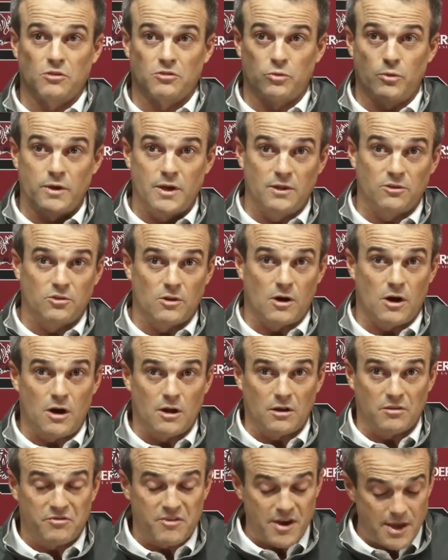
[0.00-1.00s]
just went into the
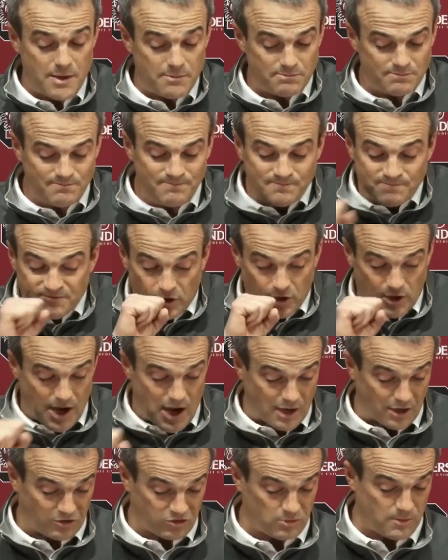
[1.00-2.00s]
Hall of Fame for
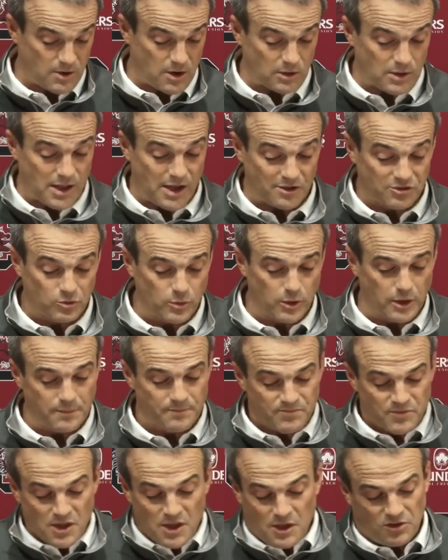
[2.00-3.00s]
college football last
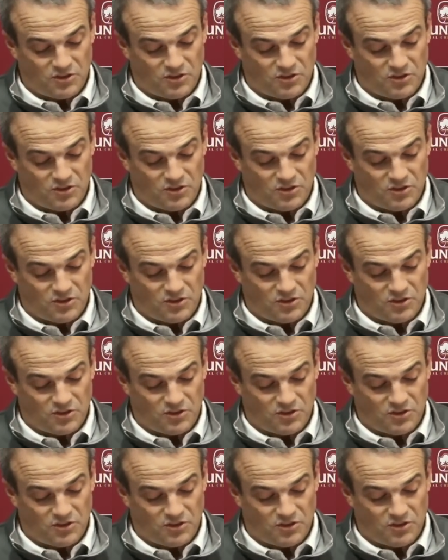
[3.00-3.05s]
week.